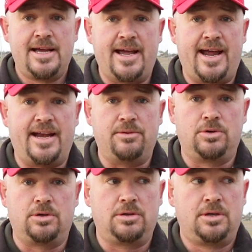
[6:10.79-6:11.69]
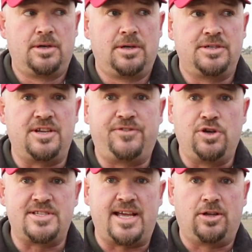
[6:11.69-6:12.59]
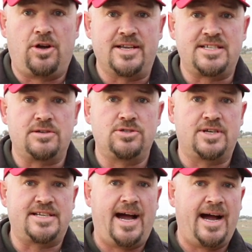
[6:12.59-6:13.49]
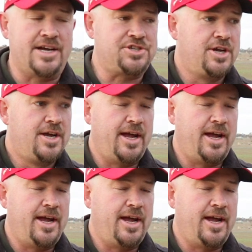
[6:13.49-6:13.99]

and it will diffuse that light so it's not as harsh.